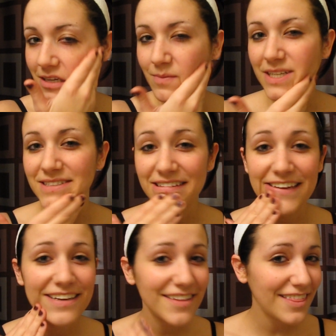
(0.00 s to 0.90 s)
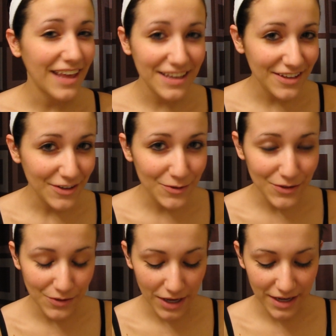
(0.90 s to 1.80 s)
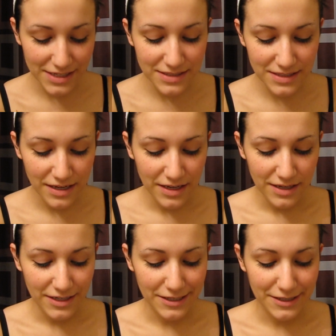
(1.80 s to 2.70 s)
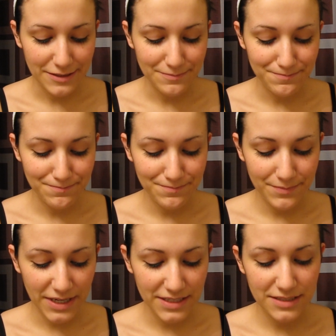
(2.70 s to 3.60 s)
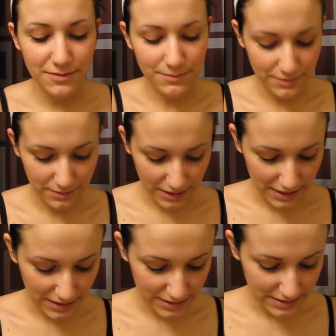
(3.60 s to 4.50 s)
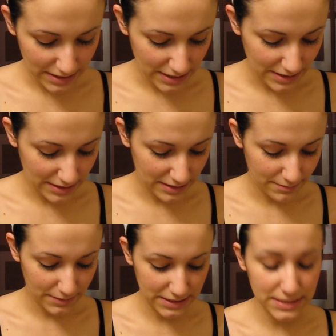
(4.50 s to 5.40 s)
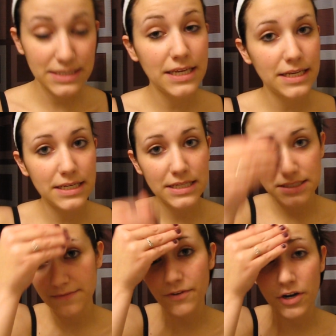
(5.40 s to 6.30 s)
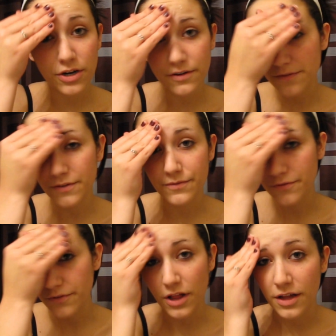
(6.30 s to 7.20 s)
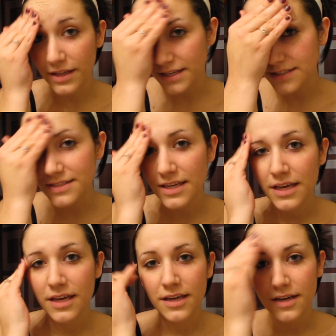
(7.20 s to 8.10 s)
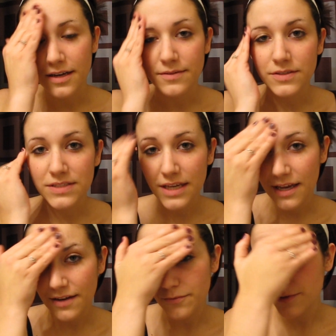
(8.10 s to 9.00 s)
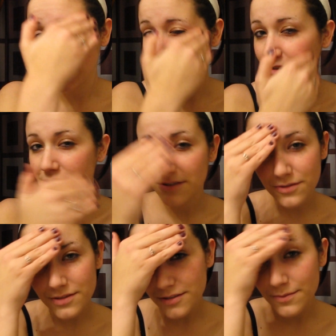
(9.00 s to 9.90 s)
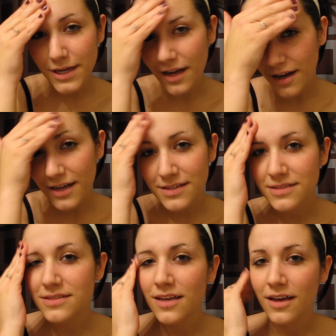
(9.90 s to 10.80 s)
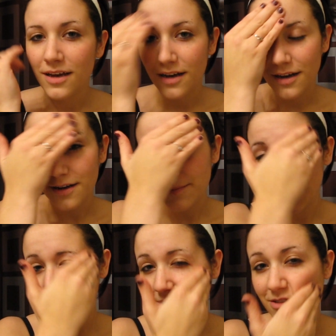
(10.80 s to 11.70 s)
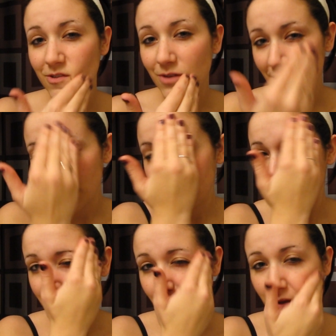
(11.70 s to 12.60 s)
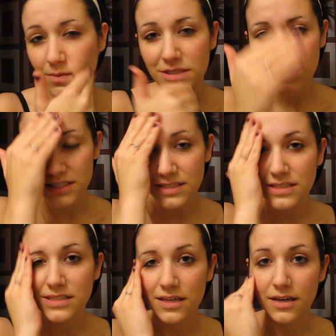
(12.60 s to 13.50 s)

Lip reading: on my skin. Thank you, you guys. But, like I said, my skin is far from flawless. You see I have really dark circles under my eyes. I do have a lot of blemishes